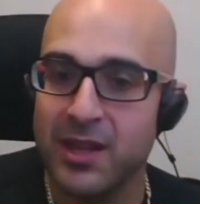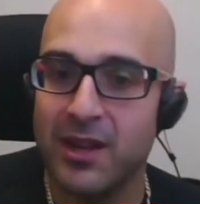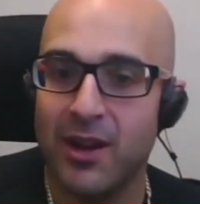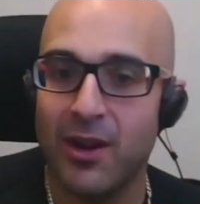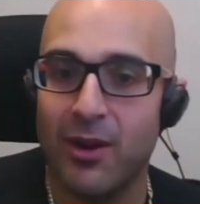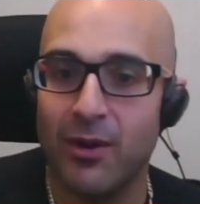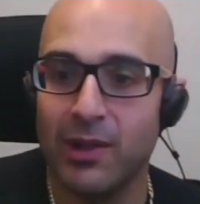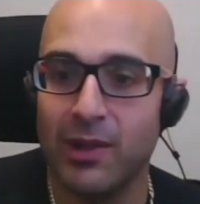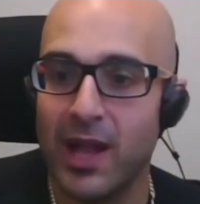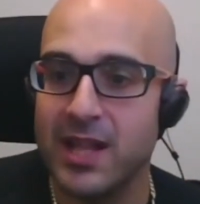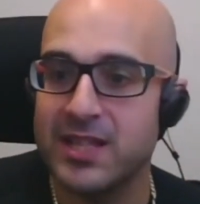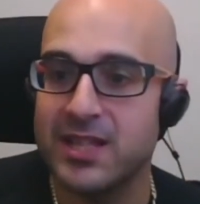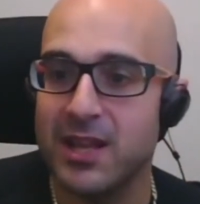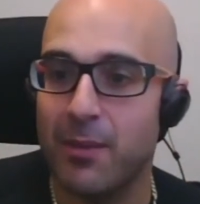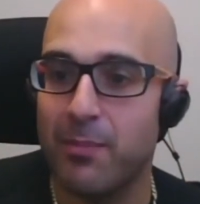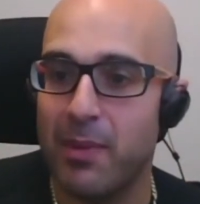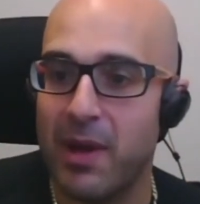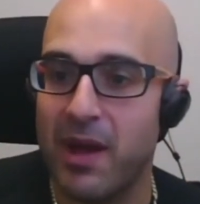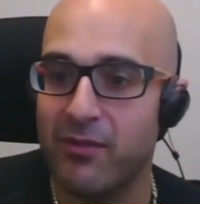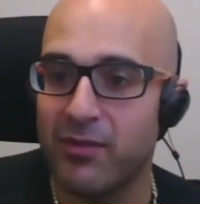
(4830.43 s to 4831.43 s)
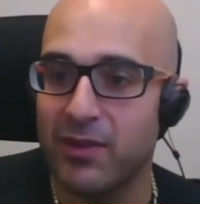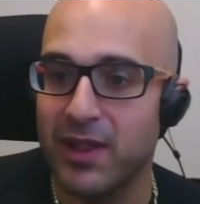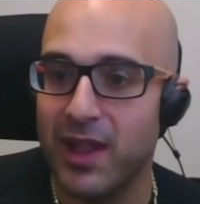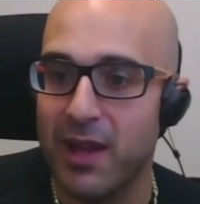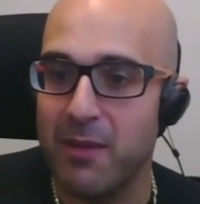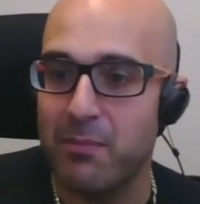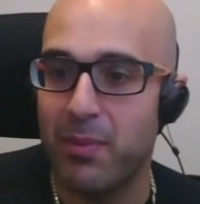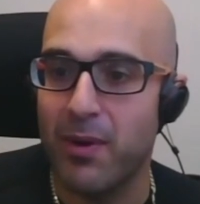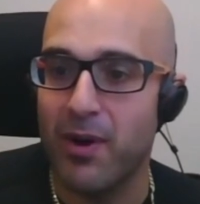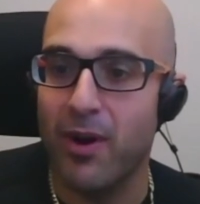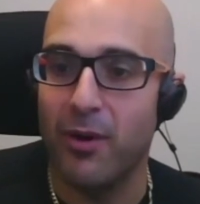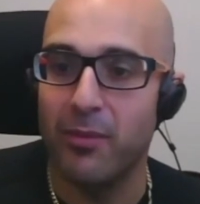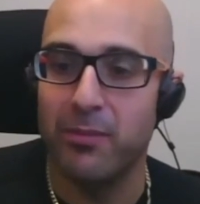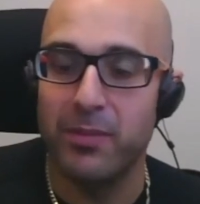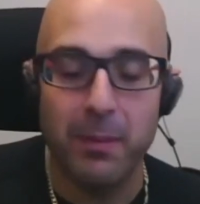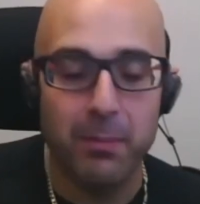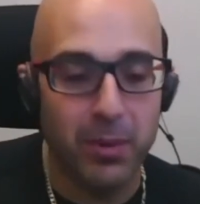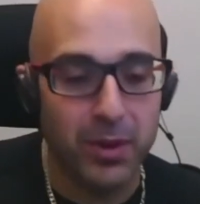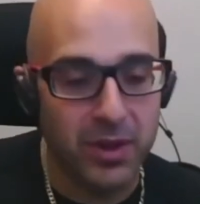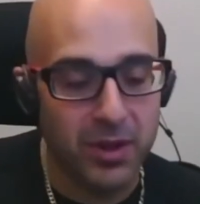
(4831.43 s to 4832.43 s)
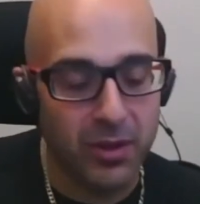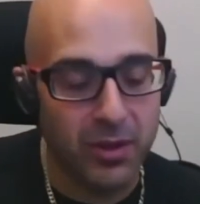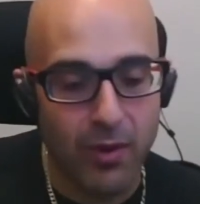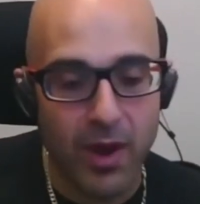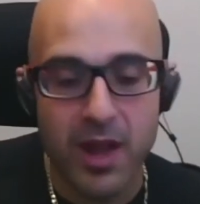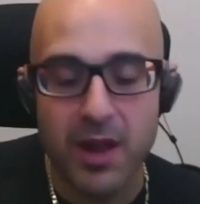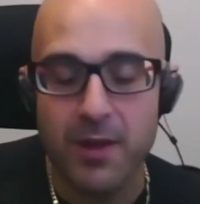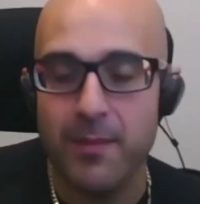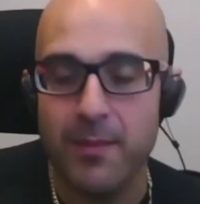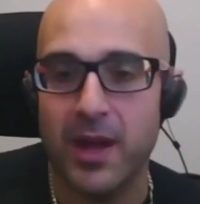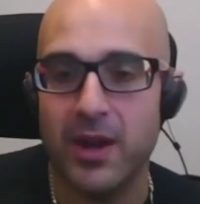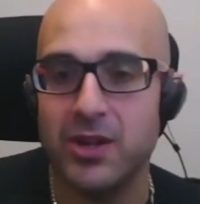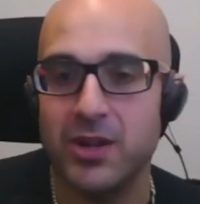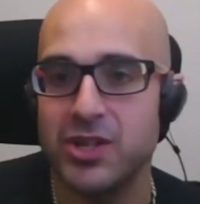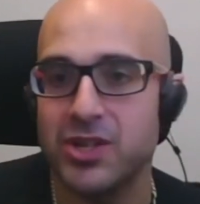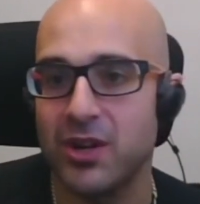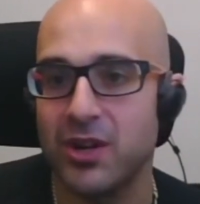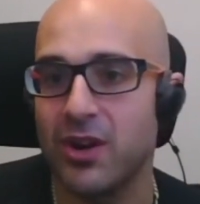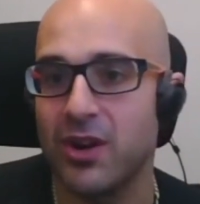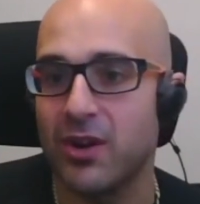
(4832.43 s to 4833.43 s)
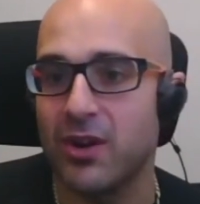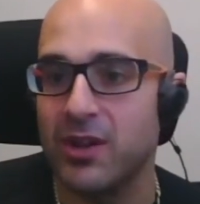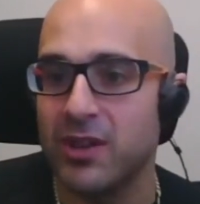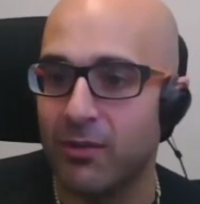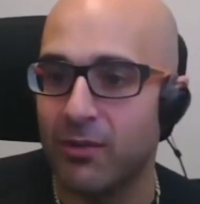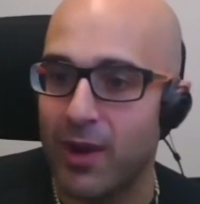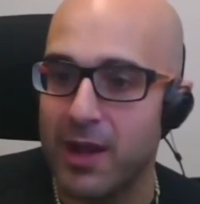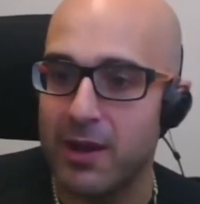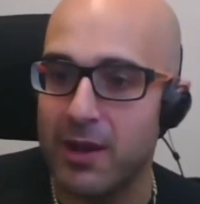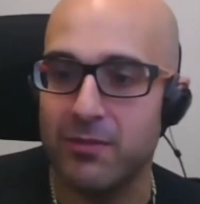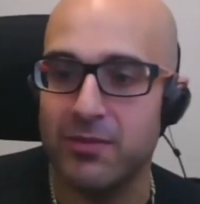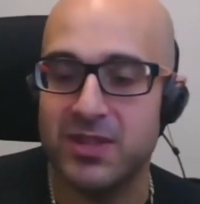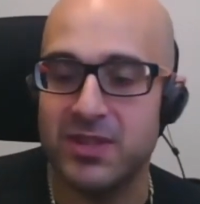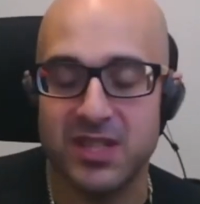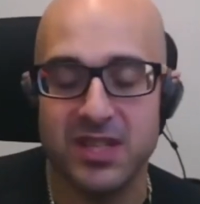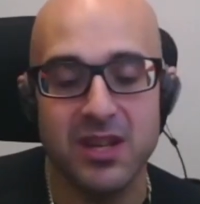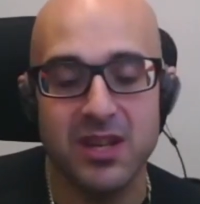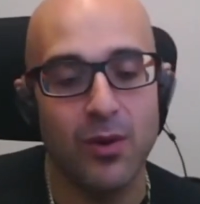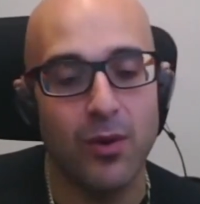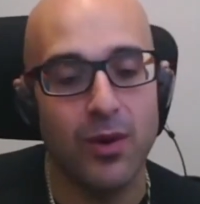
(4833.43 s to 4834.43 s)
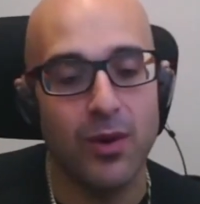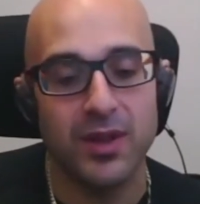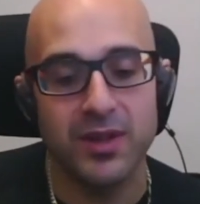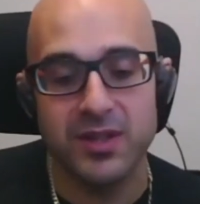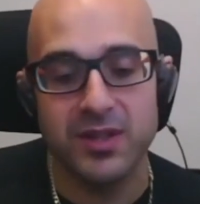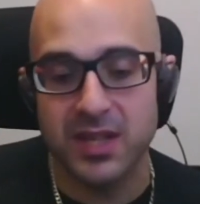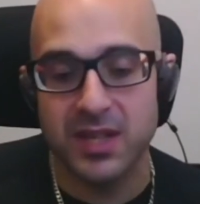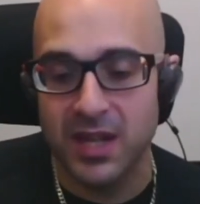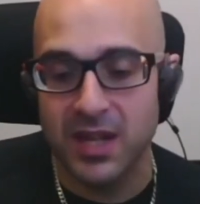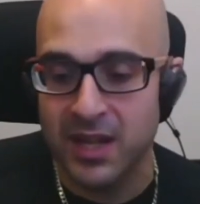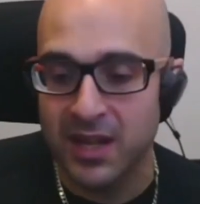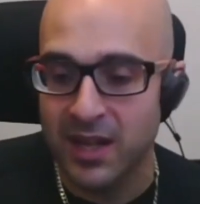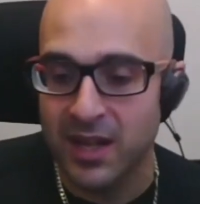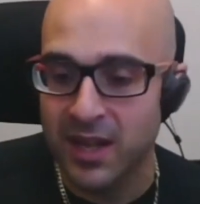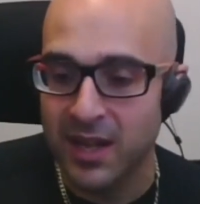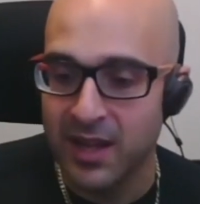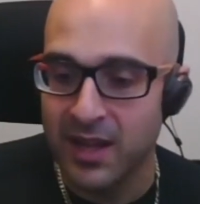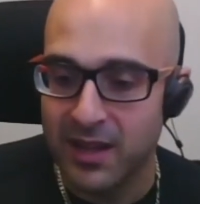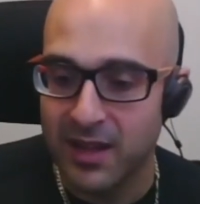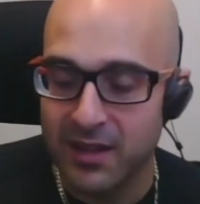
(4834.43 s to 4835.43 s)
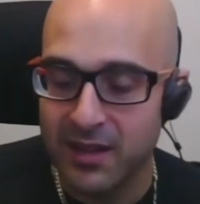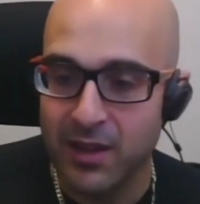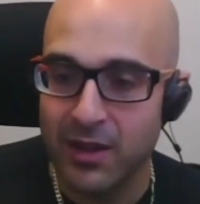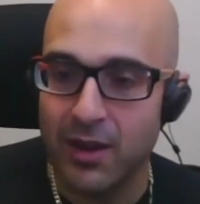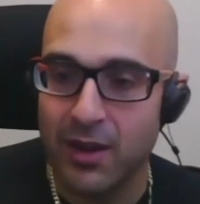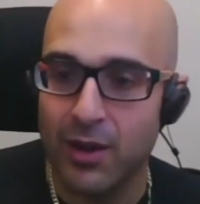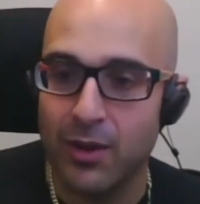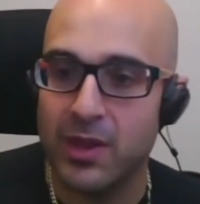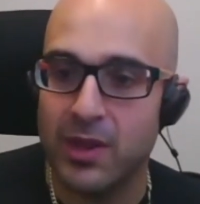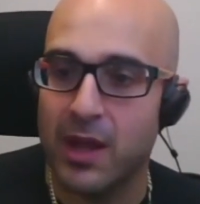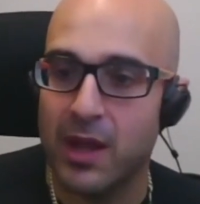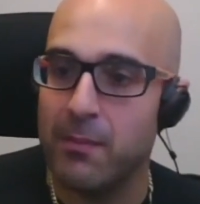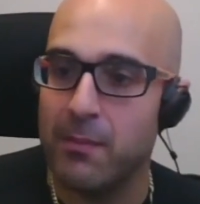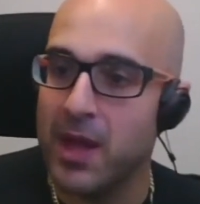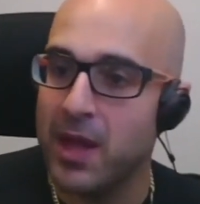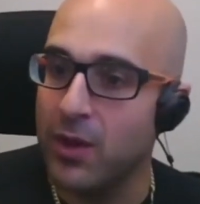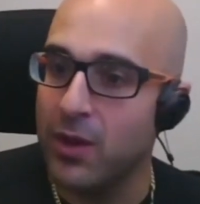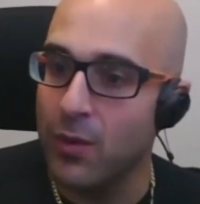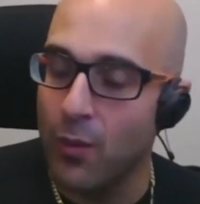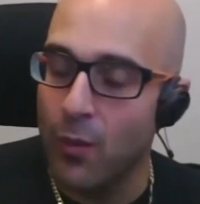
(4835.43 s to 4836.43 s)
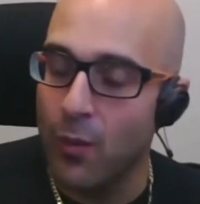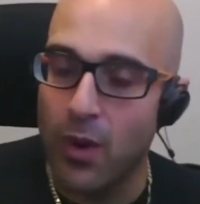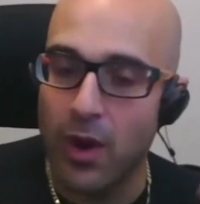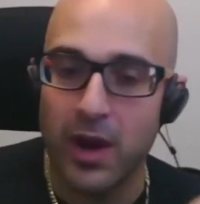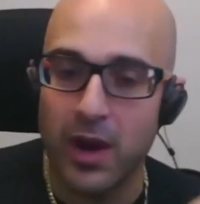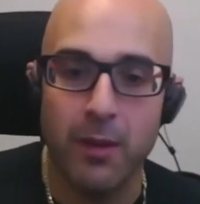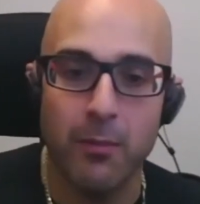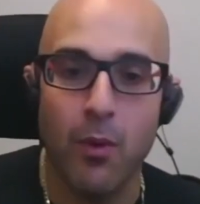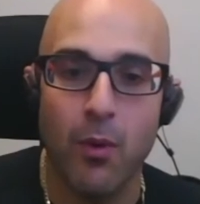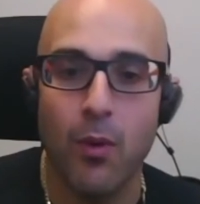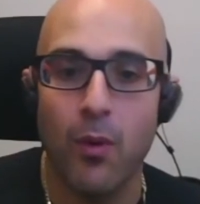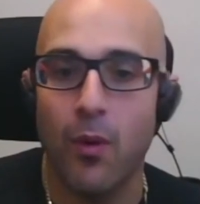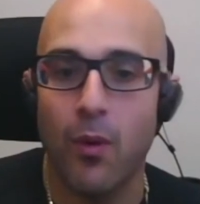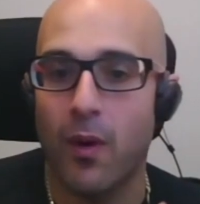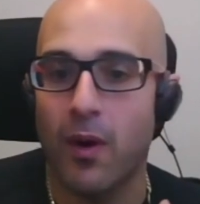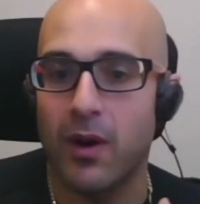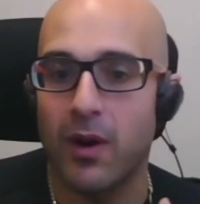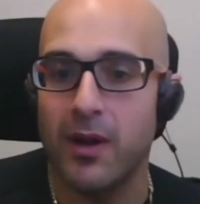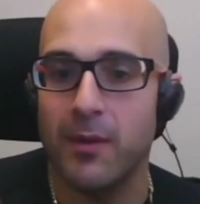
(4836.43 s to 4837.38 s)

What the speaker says: lights up every light bulb. They put the right amount of sugar and the right seed oils in it, that make you wanting more.